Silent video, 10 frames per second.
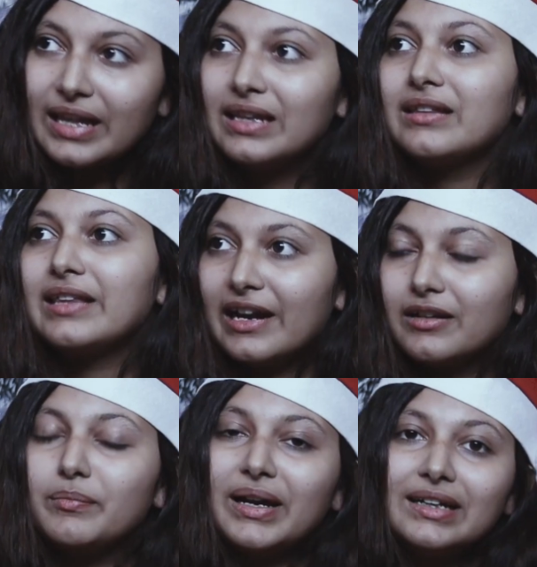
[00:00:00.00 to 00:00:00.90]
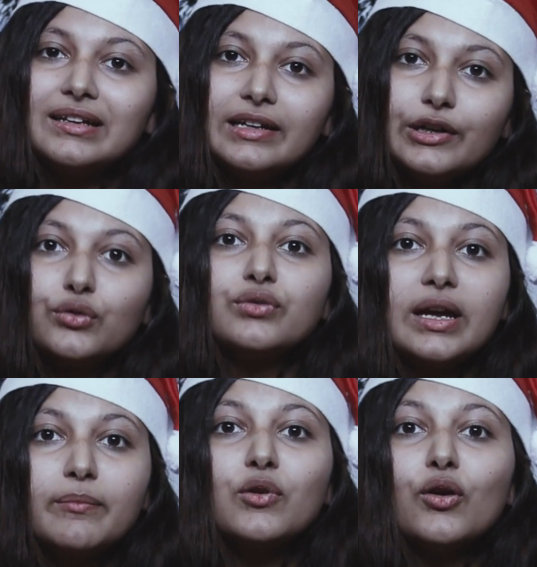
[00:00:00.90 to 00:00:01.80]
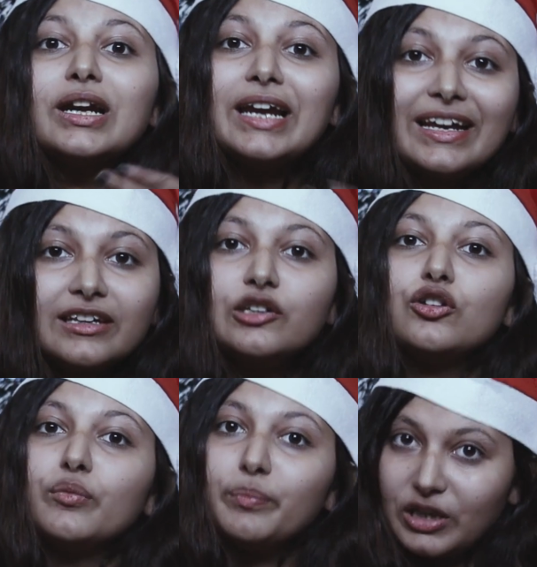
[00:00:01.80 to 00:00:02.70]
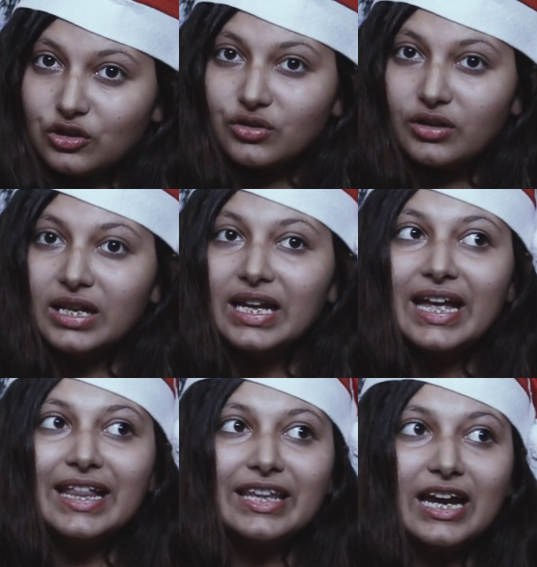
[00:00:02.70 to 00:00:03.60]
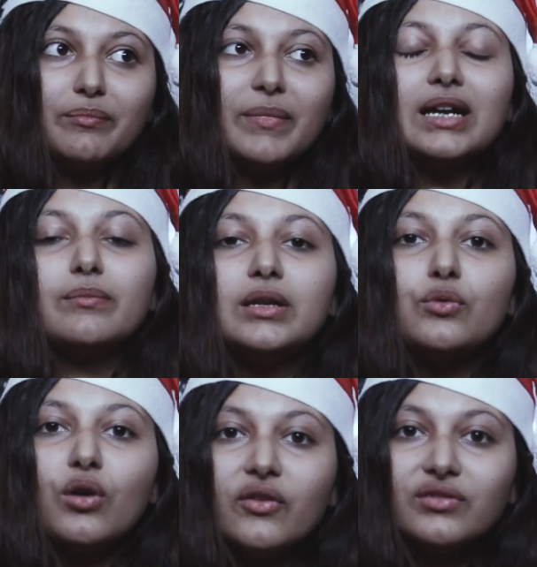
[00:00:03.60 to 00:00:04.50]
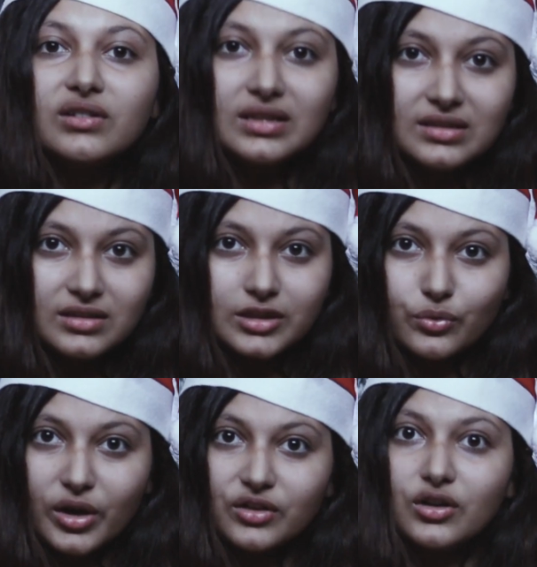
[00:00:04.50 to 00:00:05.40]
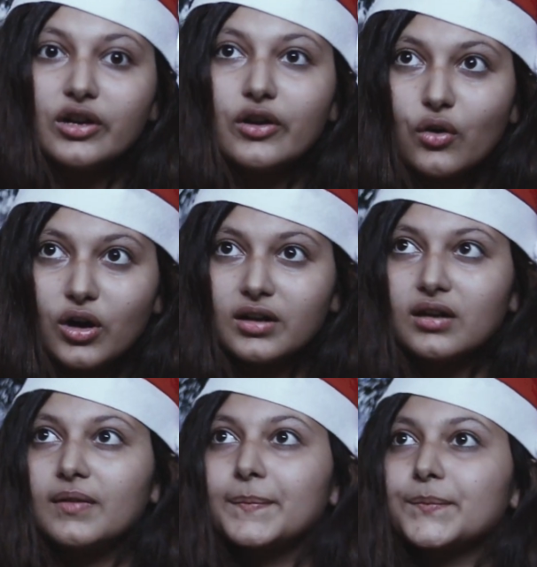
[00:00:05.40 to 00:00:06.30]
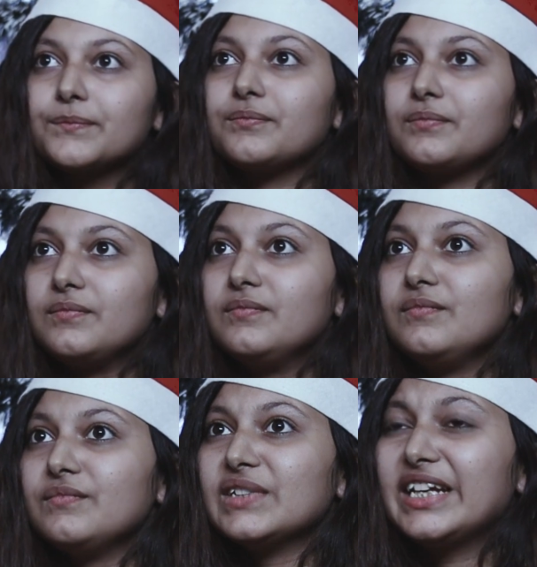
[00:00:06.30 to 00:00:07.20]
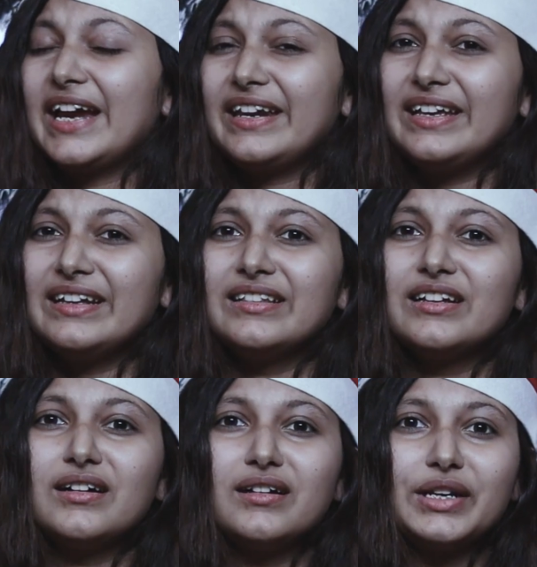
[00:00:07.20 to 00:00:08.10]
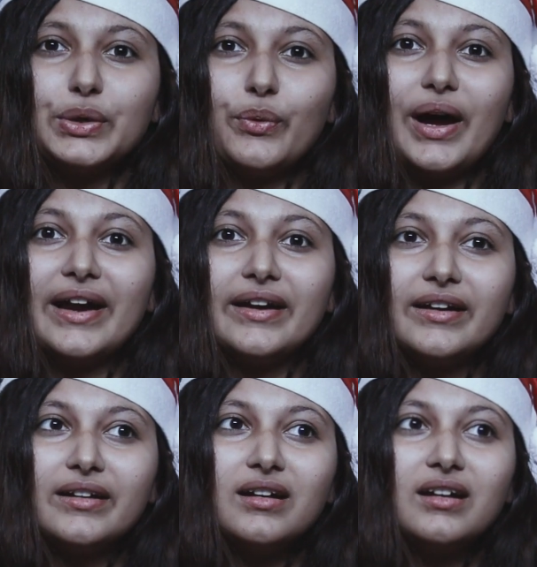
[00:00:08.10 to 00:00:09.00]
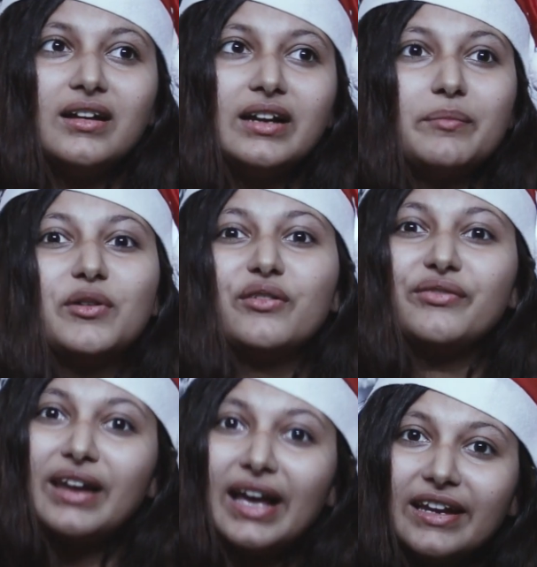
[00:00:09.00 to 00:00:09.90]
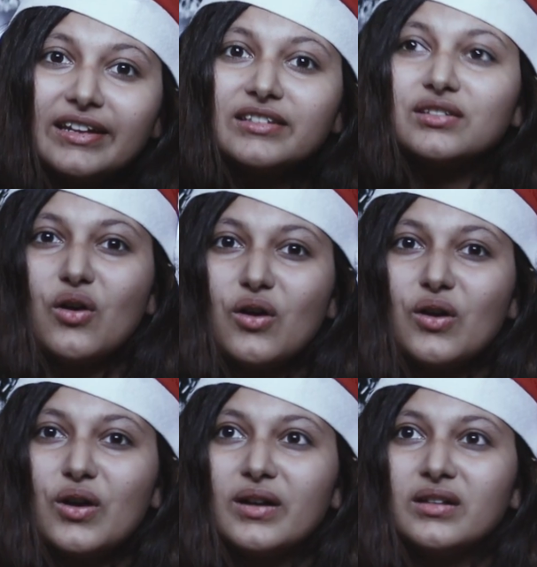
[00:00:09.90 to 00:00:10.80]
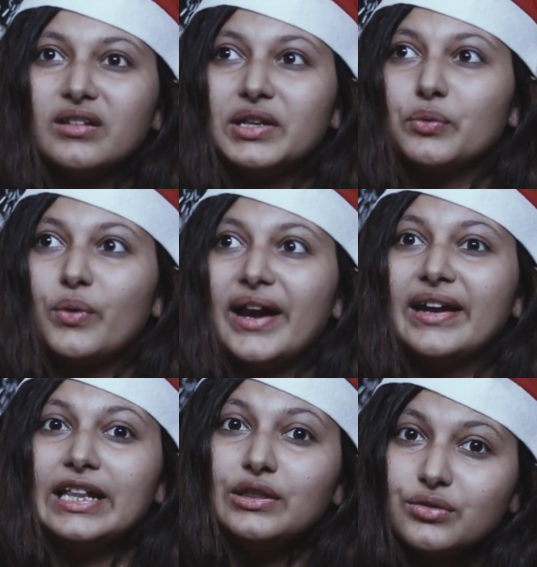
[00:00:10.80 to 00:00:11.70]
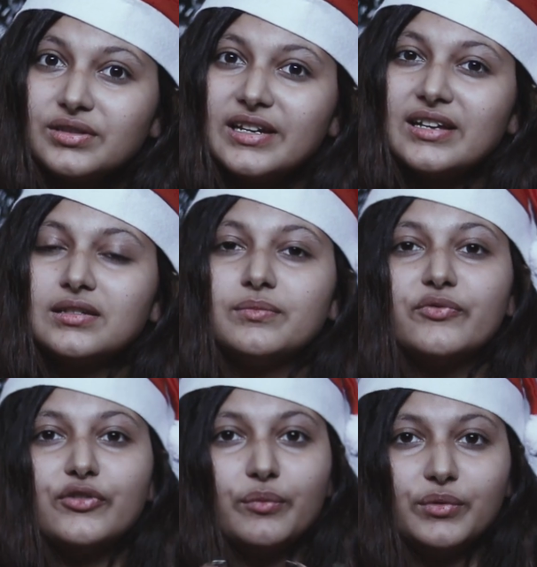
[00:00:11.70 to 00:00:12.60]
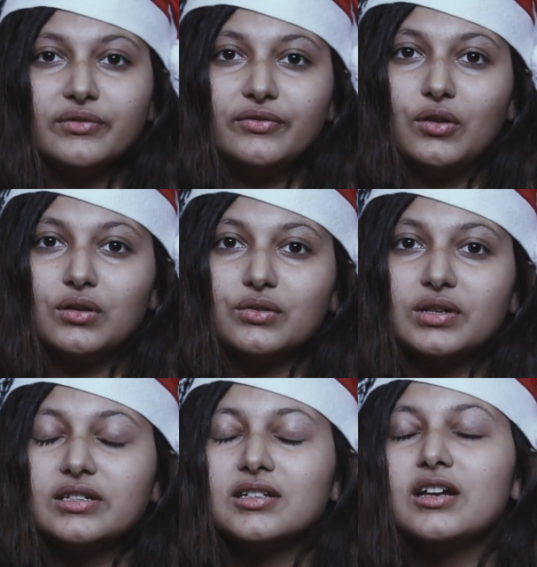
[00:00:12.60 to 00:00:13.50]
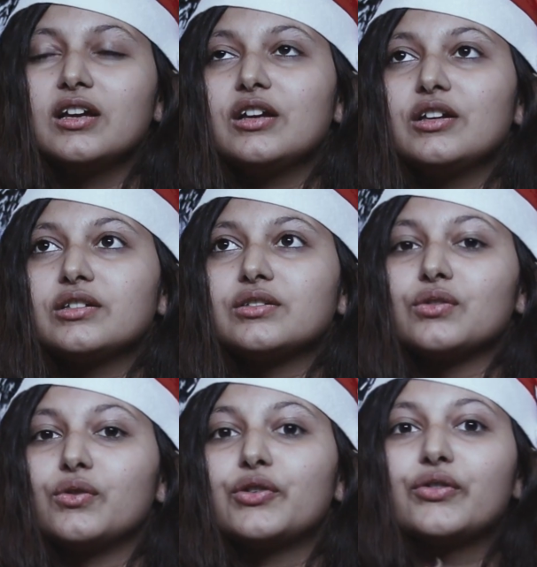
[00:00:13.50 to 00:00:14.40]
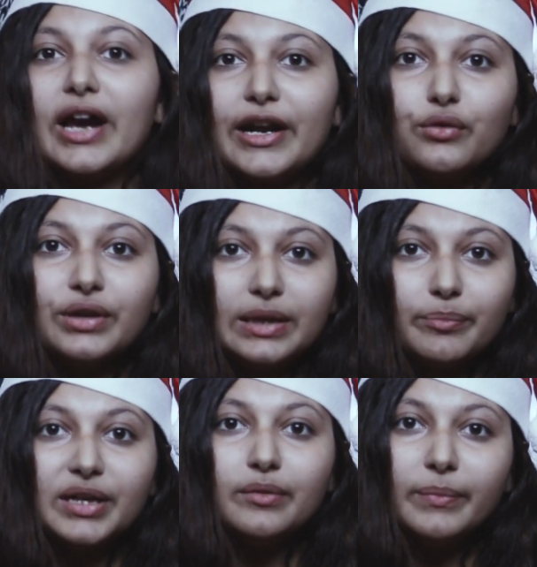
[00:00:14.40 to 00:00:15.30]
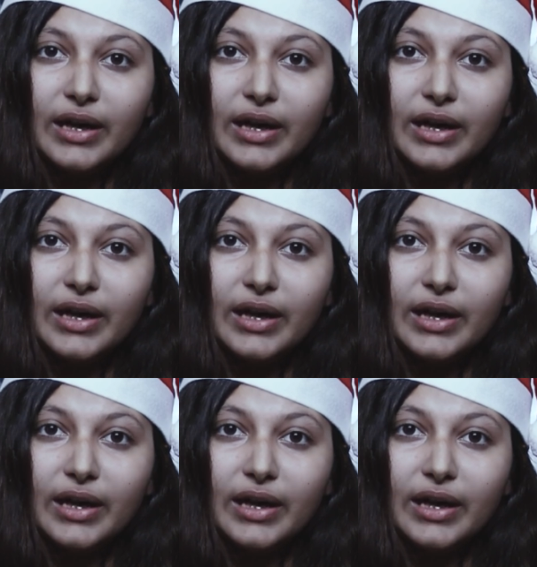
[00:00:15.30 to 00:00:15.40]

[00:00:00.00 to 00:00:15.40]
and that might lead to them not liking your picture. That might be one of the reasons why you are not getting the required number of likes or the required enthusiasm from your followers. So try to keep it